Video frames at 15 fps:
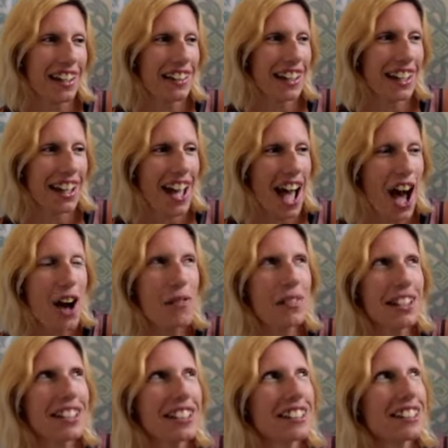like, how
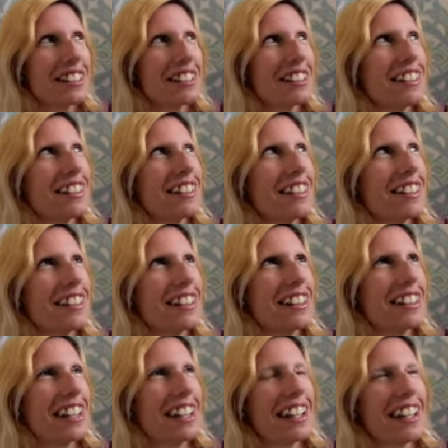much,
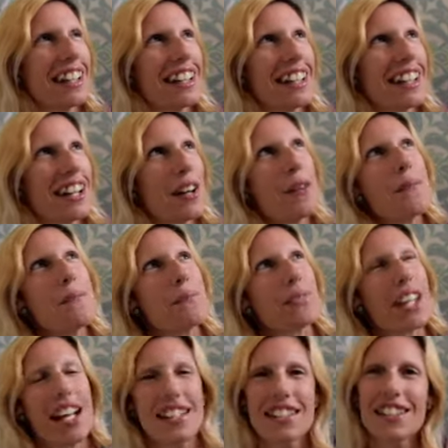like,
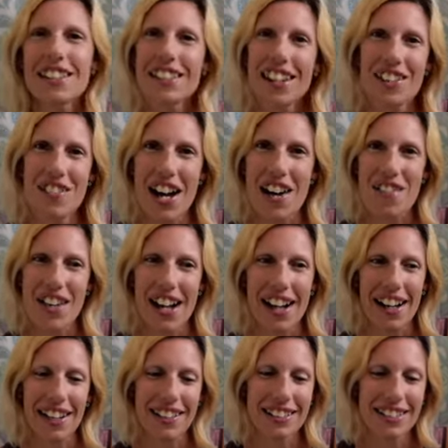I still love that
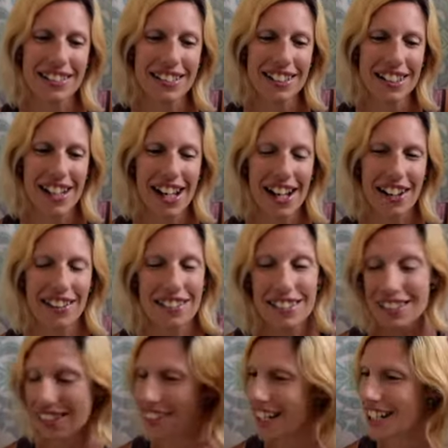van, you know,
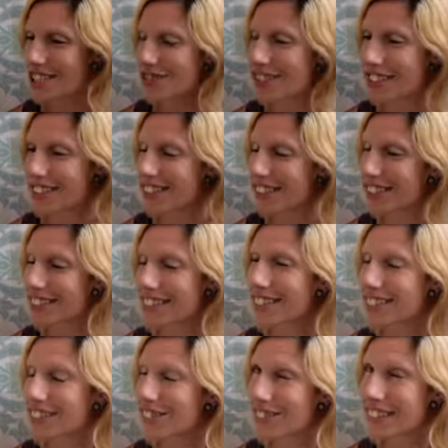its transmission's getting a
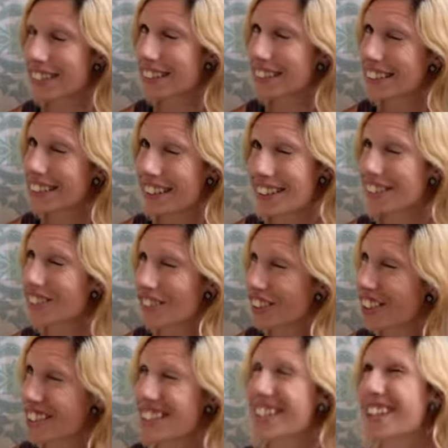little weak on
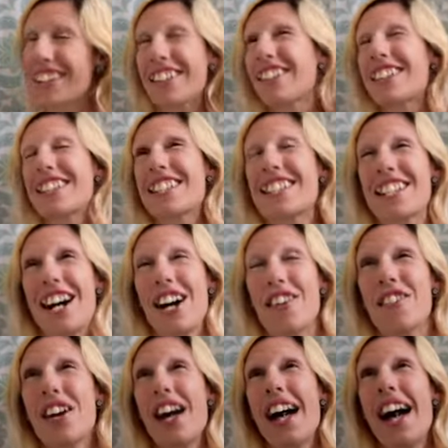first gear and stuff,